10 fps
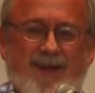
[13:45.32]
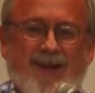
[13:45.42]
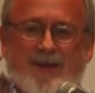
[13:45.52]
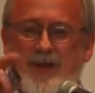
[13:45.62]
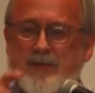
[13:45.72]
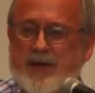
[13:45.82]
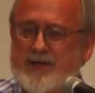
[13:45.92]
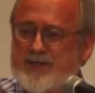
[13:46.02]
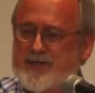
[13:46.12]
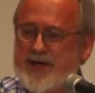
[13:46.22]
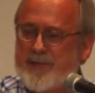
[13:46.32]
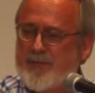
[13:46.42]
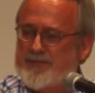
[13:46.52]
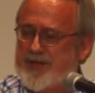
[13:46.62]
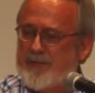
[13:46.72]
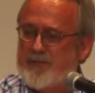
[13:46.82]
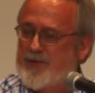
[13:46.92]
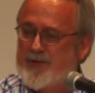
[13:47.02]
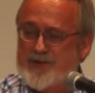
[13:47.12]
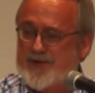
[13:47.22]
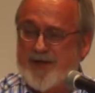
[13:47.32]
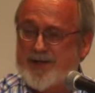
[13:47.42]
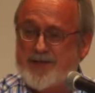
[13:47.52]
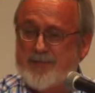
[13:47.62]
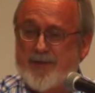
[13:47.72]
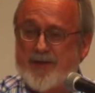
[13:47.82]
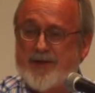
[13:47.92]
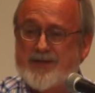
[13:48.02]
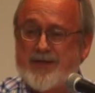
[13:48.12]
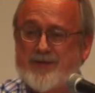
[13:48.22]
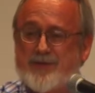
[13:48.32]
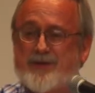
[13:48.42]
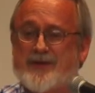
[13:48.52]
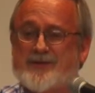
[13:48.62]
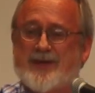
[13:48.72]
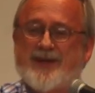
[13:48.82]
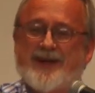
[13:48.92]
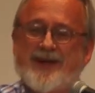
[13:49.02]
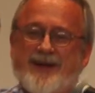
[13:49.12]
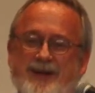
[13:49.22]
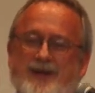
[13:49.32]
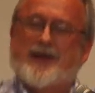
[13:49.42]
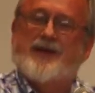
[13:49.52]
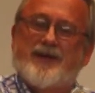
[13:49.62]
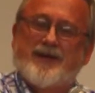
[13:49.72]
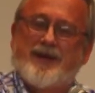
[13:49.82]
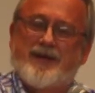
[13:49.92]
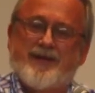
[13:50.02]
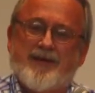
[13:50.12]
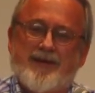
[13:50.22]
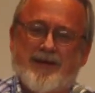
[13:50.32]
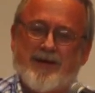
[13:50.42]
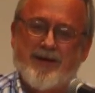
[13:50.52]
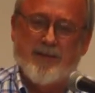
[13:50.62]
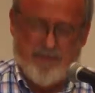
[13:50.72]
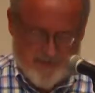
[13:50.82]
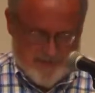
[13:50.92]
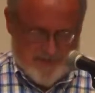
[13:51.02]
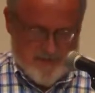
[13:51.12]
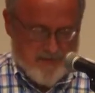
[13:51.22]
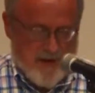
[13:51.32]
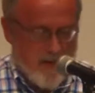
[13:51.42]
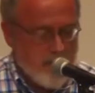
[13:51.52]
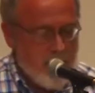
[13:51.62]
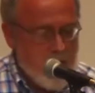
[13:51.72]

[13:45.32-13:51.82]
Interpretation. Some rules are not as important as other rules, right? I think I heard that there first. Okay.